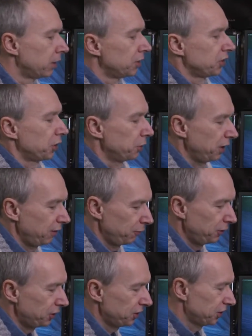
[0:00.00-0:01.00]
So if
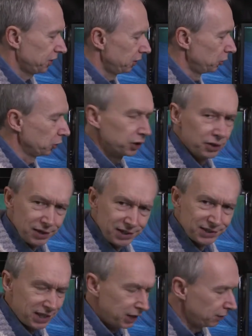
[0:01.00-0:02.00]
we just look at
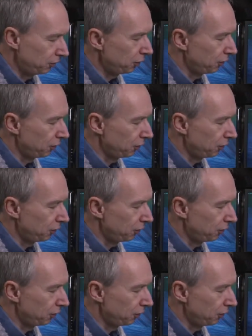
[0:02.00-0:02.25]
this end of the